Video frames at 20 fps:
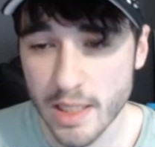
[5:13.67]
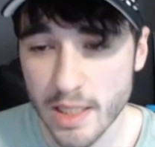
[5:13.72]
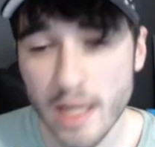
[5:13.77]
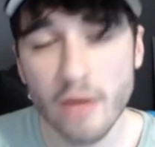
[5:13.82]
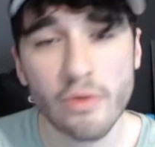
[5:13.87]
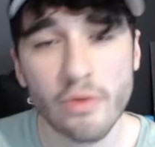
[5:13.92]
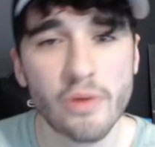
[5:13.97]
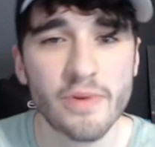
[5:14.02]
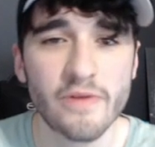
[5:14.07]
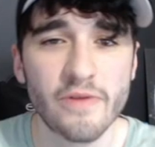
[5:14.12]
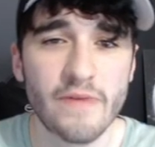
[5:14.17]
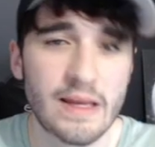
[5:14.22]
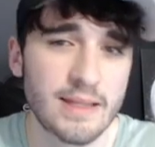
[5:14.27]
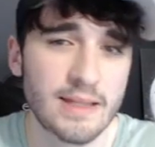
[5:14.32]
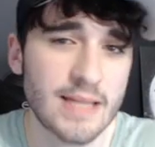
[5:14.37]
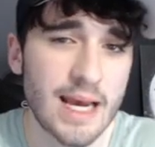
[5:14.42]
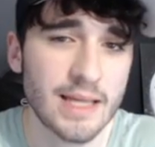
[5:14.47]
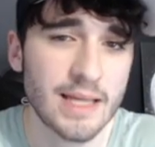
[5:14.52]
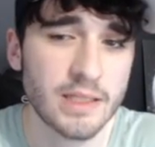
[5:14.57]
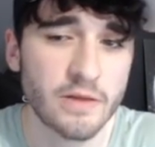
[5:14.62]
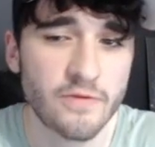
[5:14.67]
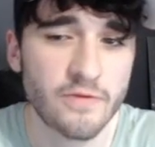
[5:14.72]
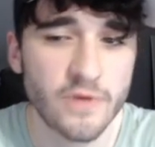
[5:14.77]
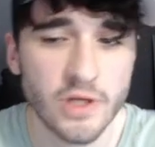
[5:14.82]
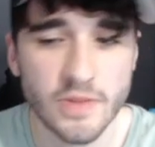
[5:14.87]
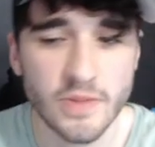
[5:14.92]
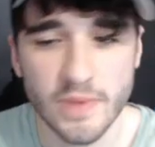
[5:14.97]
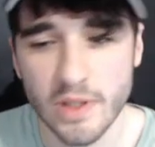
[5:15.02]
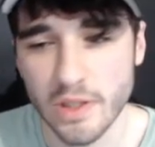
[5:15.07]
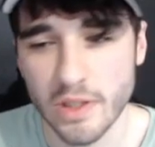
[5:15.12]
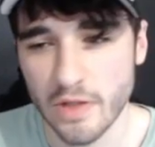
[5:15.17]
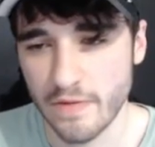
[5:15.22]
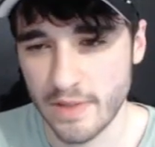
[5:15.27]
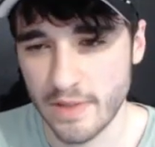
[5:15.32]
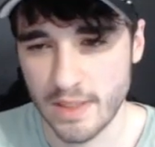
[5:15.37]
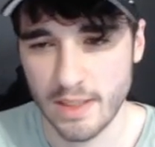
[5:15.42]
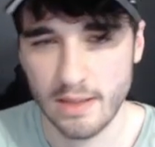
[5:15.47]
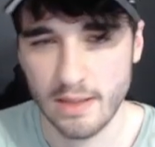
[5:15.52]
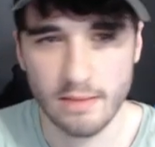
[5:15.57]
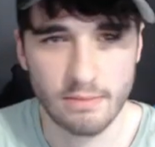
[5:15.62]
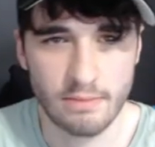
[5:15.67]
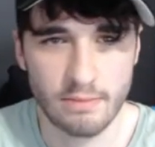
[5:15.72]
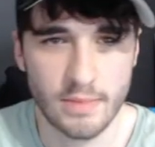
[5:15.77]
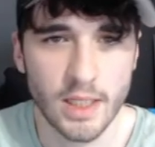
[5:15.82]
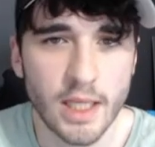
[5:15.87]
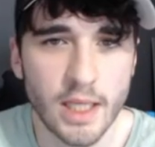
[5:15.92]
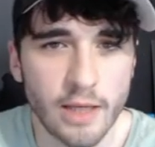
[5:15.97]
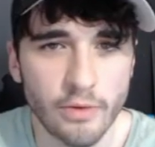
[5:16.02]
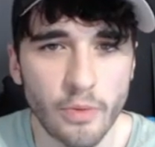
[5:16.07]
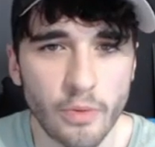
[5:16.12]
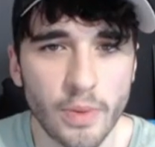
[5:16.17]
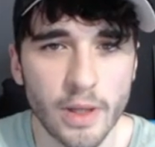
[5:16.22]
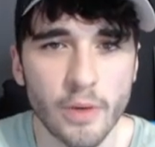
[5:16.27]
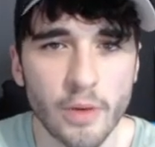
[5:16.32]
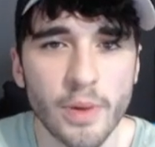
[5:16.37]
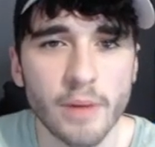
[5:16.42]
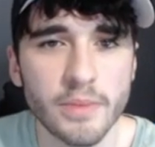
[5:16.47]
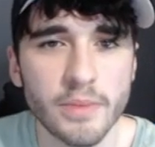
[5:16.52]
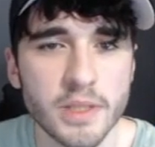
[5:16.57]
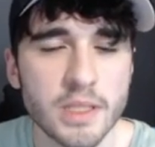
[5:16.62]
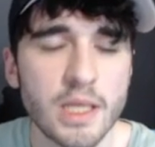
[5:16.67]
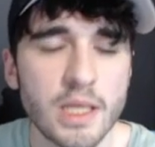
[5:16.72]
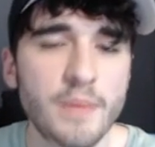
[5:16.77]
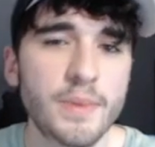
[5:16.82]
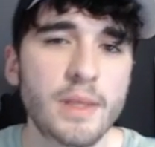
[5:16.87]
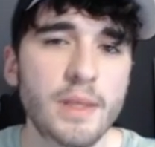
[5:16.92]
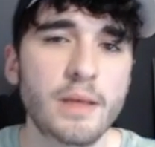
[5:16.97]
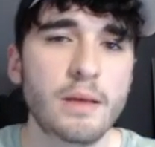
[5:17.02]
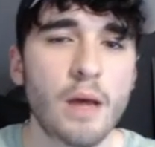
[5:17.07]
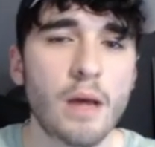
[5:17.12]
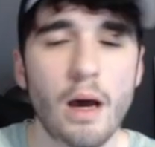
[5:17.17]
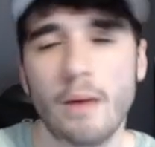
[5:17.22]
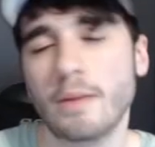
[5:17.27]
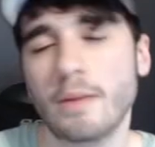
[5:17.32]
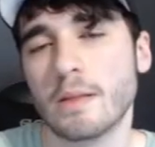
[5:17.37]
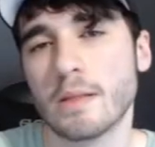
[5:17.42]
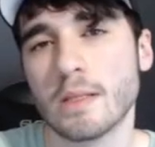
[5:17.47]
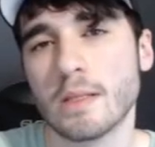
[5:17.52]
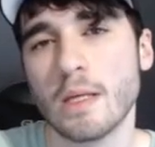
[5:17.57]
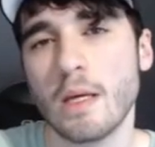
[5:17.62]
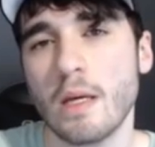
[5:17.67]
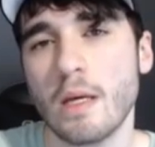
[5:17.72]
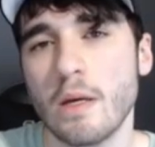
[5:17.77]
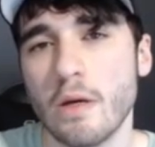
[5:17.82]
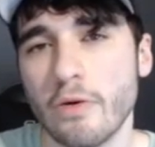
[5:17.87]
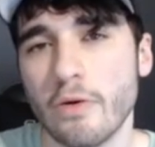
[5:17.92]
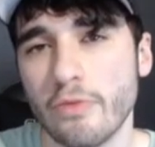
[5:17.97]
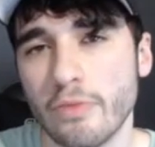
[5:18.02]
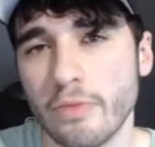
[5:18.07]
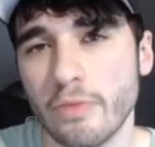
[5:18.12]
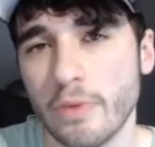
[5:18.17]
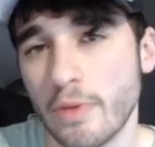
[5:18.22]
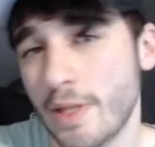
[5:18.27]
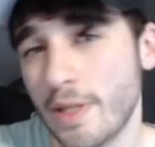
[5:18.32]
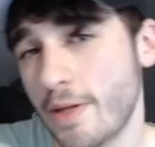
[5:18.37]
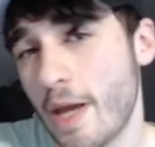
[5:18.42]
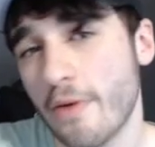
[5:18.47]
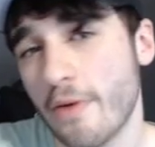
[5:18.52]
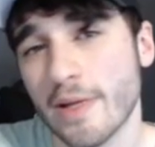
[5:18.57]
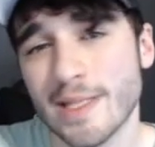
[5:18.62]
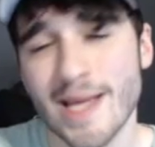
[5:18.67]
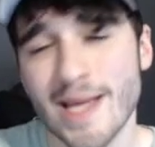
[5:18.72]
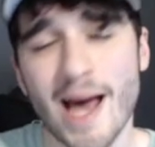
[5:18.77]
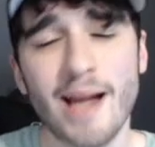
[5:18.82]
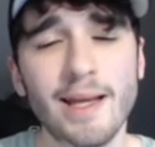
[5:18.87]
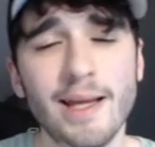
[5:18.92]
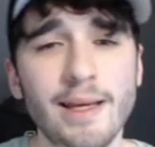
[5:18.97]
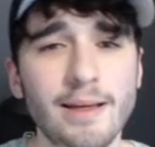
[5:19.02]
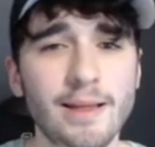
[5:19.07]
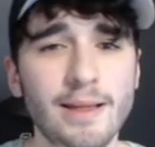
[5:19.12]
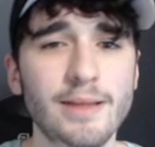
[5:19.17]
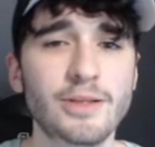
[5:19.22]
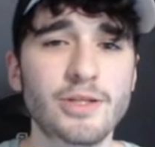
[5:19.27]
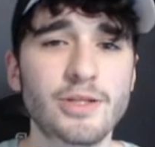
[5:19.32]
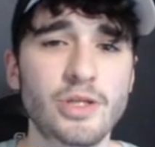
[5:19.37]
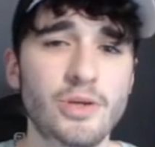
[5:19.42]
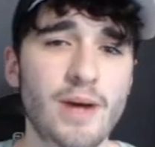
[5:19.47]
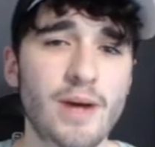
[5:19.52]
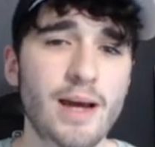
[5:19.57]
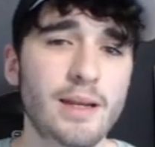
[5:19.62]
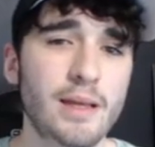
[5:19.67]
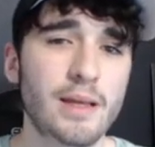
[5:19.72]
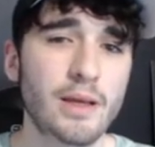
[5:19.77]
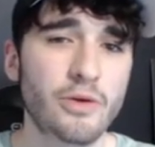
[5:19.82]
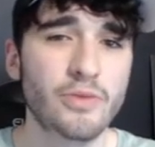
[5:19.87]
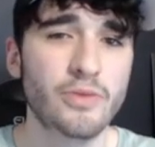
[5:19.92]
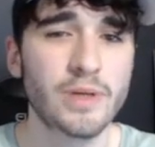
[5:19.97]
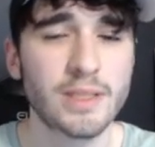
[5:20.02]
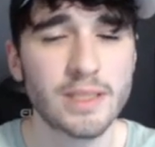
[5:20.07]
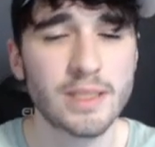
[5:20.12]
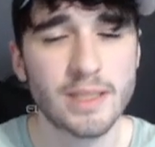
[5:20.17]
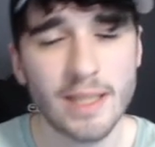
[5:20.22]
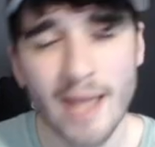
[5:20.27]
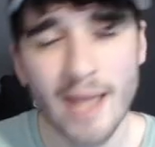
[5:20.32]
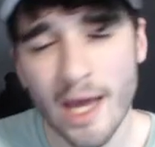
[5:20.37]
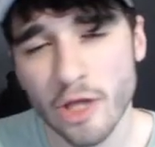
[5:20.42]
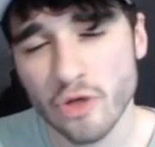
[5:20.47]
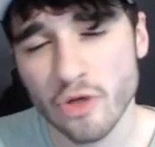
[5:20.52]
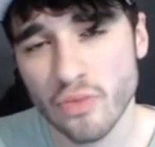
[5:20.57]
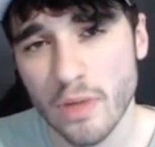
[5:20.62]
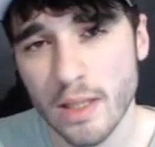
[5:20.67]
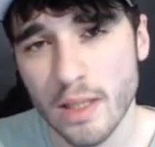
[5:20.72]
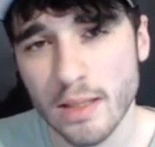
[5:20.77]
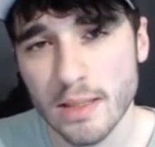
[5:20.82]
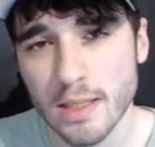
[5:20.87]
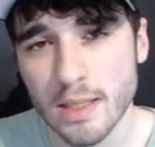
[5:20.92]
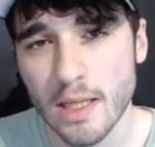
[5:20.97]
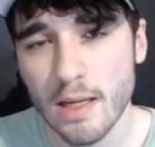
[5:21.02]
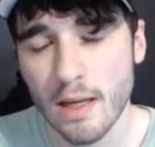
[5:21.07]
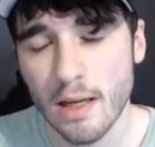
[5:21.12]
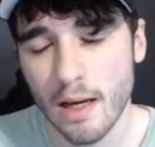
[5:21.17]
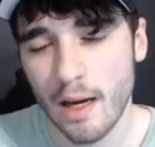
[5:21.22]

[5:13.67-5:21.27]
Sing would have been fantastic for this because obviously he will, he'll put him to sleep. He can't, he can't retaliate against you and it increases the catch rate.